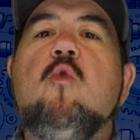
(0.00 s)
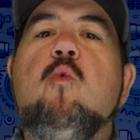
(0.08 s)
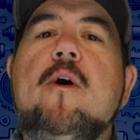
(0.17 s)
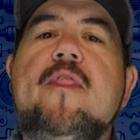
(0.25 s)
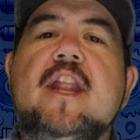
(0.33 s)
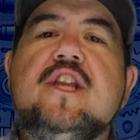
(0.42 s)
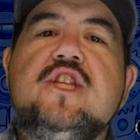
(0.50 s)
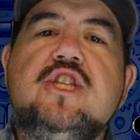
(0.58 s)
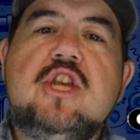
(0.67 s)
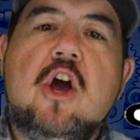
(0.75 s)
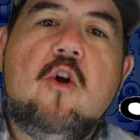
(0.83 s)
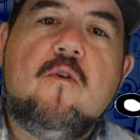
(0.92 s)
One that is
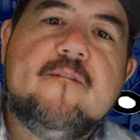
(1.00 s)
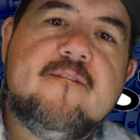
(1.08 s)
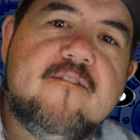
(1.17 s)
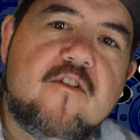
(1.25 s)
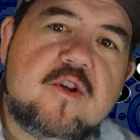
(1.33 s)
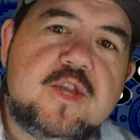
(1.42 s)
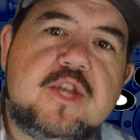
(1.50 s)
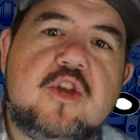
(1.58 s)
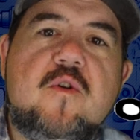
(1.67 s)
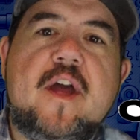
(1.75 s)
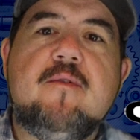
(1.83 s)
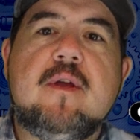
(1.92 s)
so
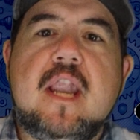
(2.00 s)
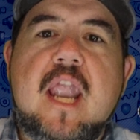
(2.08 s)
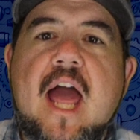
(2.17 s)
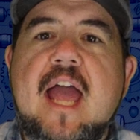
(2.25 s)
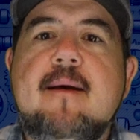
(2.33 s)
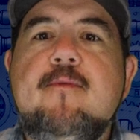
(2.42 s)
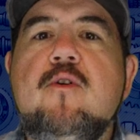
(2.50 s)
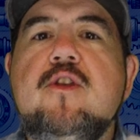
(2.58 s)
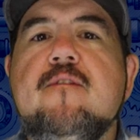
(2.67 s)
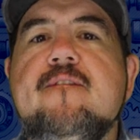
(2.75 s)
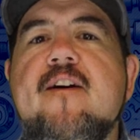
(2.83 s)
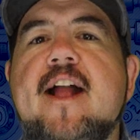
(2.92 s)
versatile and reliable
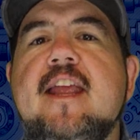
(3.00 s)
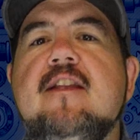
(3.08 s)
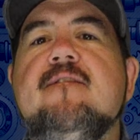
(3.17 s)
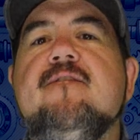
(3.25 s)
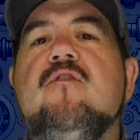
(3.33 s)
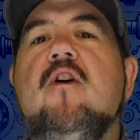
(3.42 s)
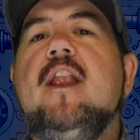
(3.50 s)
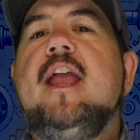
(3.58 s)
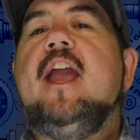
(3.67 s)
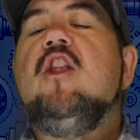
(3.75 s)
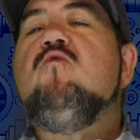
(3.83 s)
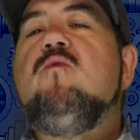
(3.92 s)
you'll find it in your front
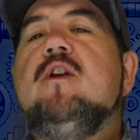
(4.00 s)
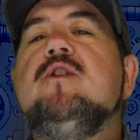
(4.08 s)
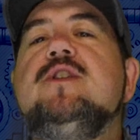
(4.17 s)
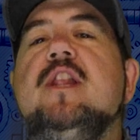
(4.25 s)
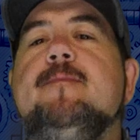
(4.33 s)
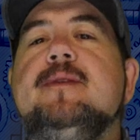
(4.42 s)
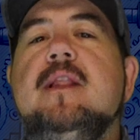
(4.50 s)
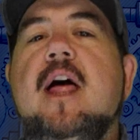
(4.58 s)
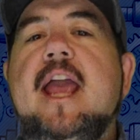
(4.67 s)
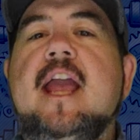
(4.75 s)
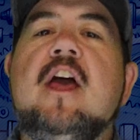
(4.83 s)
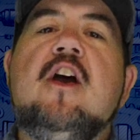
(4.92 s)
and rear setups
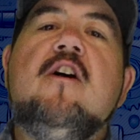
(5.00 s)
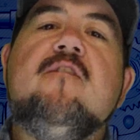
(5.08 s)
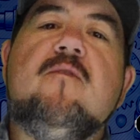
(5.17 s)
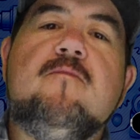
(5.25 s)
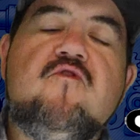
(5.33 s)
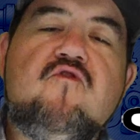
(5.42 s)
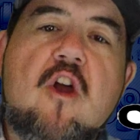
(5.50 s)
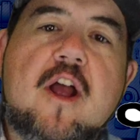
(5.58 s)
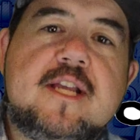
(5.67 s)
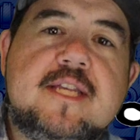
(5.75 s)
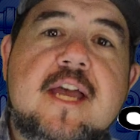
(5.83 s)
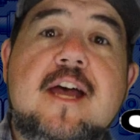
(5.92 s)
alike, from
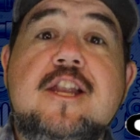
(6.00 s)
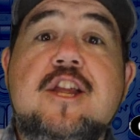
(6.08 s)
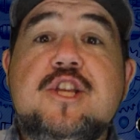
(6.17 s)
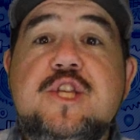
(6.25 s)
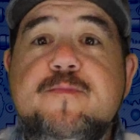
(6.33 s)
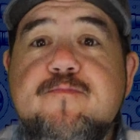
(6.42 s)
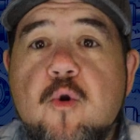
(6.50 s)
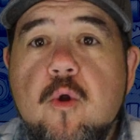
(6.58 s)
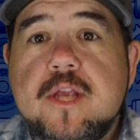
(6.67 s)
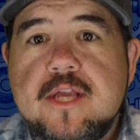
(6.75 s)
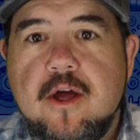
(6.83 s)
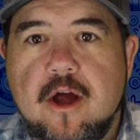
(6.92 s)
trucks to
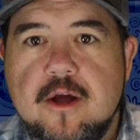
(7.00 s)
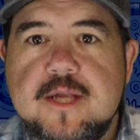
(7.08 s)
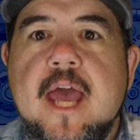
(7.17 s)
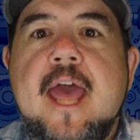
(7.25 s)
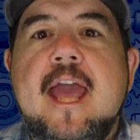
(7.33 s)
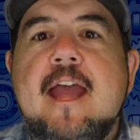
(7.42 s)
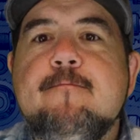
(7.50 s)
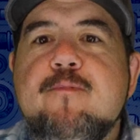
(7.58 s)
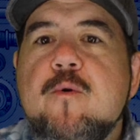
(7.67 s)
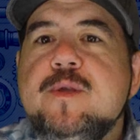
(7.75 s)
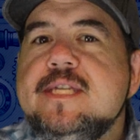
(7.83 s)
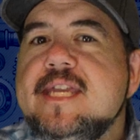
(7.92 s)
sports cars in
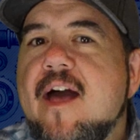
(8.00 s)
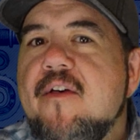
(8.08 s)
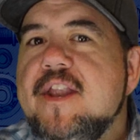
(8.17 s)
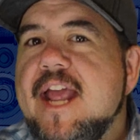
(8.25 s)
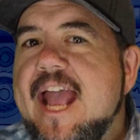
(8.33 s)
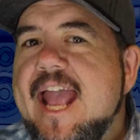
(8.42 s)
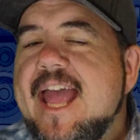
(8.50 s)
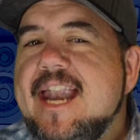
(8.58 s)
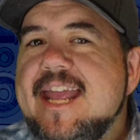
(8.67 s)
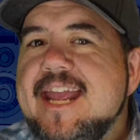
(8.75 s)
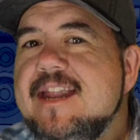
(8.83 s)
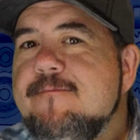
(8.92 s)
both solid and
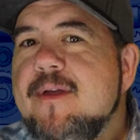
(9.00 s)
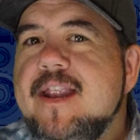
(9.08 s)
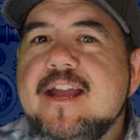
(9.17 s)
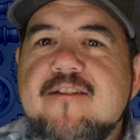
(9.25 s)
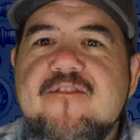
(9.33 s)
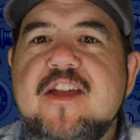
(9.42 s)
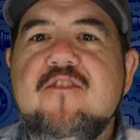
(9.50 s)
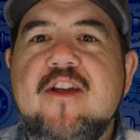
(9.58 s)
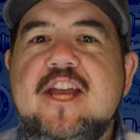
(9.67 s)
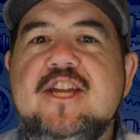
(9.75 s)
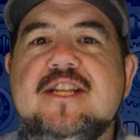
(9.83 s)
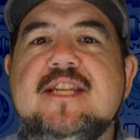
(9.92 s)
independent
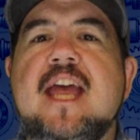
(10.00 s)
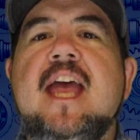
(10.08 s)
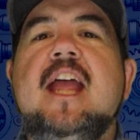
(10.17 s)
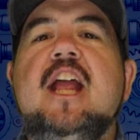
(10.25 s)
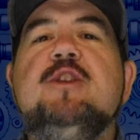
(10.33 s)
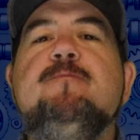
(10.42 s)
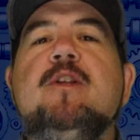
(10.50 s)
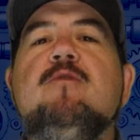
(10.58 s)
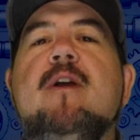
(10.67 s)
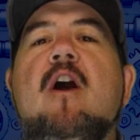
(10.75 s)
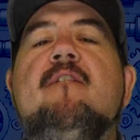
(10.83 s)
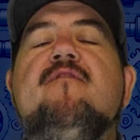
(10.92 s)
configurations. It's been
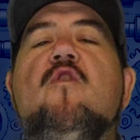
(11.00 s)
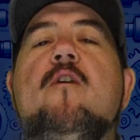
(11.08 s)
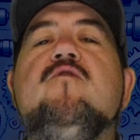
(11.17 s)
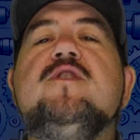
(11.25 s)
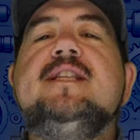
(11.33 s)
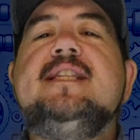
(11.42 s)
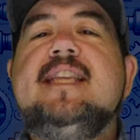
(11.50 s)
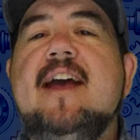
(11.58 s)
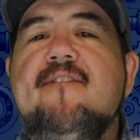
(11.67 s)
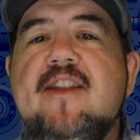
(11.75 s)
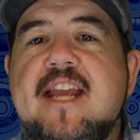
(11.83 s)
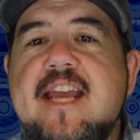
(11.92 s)
around for over
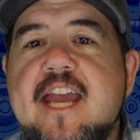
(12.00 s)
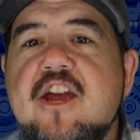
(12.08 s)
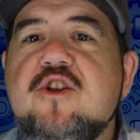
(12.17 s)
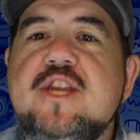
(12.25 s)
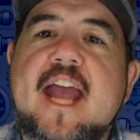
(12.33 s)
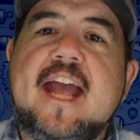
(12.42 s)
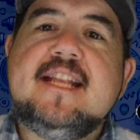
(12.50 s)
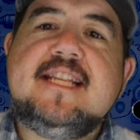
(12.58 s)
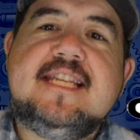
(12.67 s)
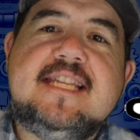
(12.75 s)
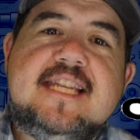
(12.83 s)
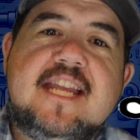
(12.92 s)
70 years and
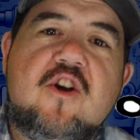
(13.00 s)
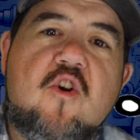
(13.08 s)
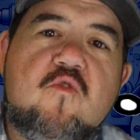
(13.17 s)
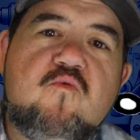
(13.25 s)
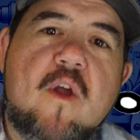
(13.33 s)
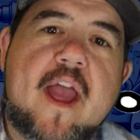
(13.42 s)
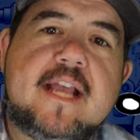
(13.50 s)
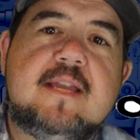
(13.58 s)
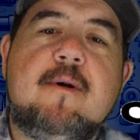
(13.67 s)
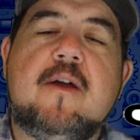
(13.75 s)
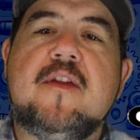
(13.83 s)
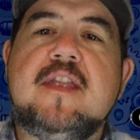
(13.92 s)
still ranks
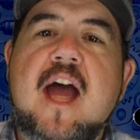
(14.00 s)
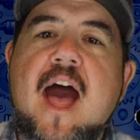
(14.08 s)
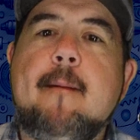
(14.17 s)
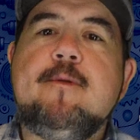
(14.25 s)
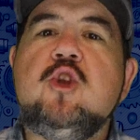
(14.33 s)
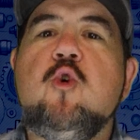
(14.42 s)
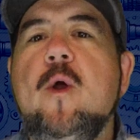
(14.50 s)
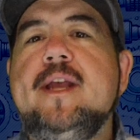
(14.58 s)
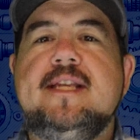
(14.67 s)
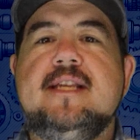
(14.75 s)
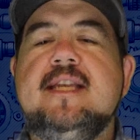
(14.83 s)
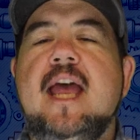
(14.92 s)
among the top
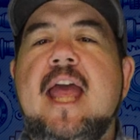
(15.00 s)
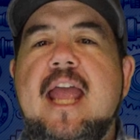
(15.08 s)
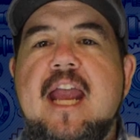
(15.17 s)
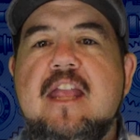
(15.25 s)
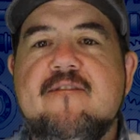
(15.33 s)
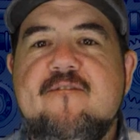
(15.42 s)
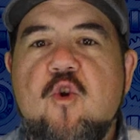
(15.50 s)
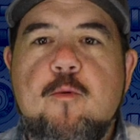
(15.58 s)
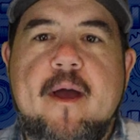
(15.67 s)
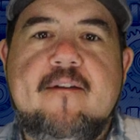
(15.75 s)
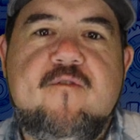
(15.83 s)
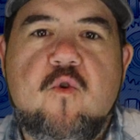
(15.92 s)
choices in the
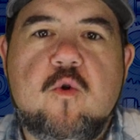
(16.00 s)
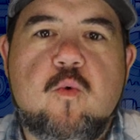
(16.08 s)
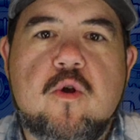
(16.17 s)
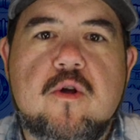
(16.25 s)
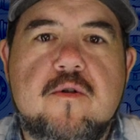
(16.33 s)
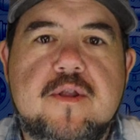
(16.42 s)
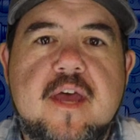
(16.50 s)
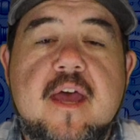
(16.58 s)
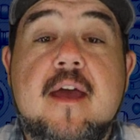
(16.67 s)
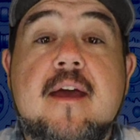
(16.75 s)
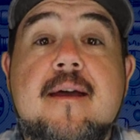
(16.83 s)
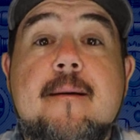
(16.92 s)
4x4 world.
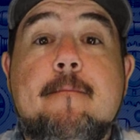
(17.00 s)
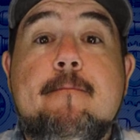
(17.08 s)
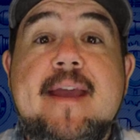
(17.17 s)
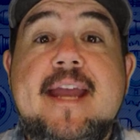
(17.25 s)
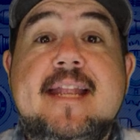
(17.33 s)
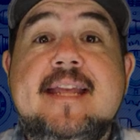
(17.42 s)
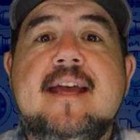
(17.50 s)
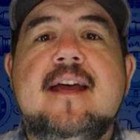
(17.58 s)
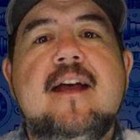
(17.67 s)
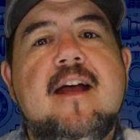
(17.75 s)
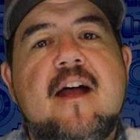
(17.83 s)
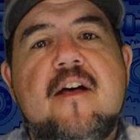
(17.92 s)
Meet
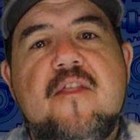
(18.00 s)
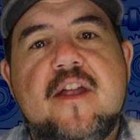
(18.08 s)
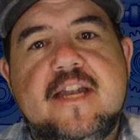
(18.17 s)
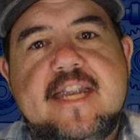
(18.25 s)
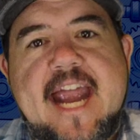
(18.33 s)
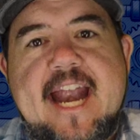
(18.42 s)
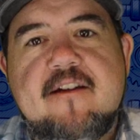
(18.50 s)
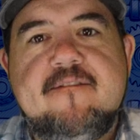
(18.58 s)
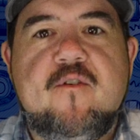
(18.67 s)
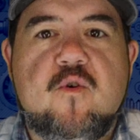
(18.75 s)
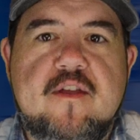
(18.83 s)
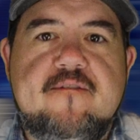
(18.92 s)
the Dana
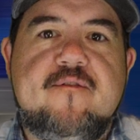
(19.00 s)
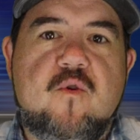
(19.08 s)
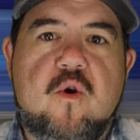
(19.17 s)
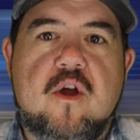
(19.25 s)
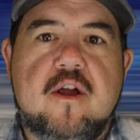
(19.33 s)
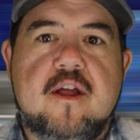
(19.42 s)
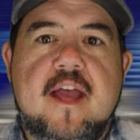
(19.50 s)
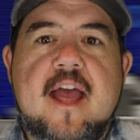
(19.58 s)
44.